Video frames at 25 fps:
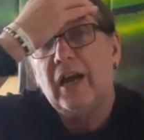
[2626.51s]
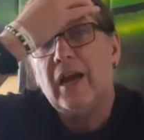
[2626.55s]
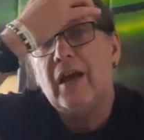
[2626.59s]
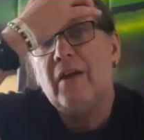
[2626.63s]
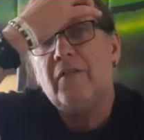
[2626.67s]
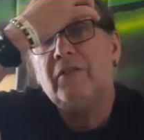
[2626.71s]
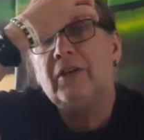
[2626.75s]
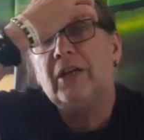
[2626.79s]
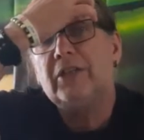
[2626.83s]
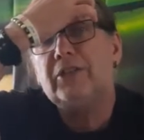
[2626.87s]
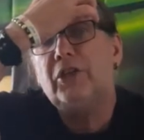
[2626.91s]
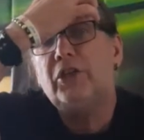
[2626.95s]

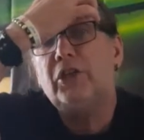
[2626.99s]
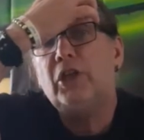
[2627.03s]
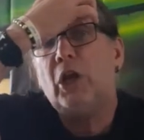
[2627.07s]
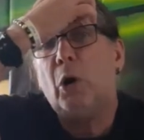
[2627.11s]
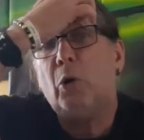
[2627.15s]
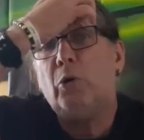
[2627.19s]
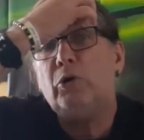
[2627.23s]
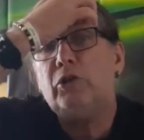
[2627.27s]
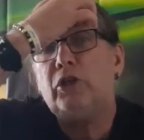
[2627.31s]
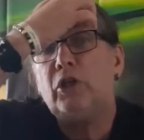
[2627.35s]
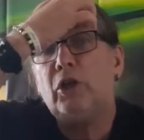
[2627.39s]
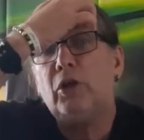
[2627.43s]
have got a
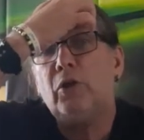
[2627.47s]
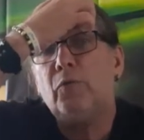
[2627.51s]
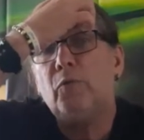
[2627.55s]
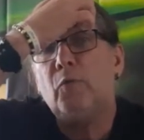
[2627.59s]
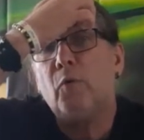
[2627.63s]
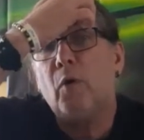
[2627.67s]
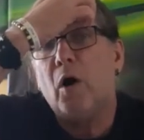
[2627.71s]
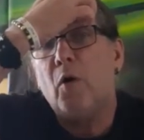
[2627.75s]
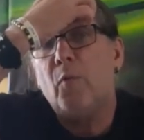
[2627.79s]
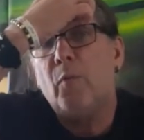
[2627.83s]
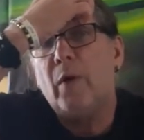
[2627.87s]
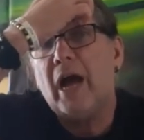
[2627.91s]
notion
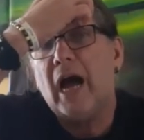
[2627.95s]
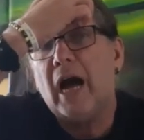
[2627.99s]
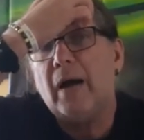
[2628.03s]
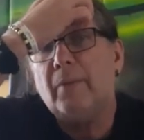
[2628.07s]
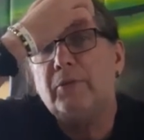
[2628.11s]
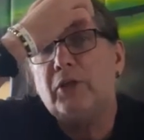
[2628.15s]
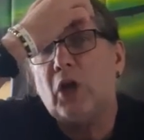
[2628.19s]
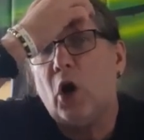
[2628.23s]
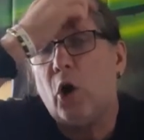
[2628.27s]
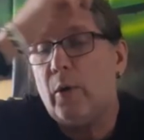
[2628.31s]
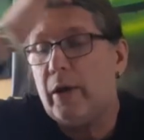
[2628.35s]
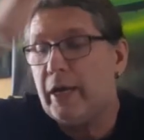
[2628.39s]
where
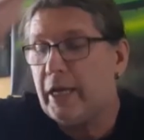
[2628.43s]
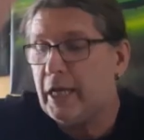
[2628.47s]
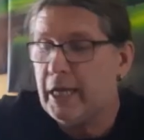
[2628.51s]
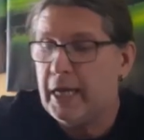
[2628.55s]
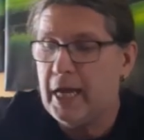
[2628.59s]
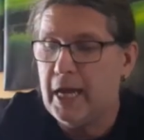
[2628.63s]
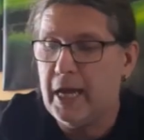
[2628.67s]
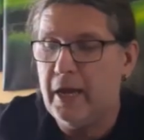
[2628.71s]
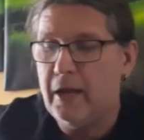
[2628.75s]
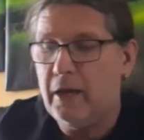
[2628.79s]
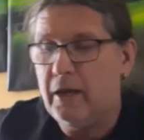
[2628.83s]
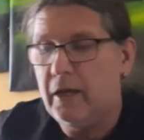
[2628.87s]
I'm going
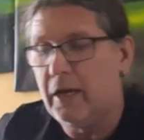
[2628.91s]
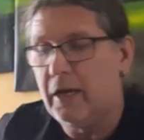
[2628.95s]
here,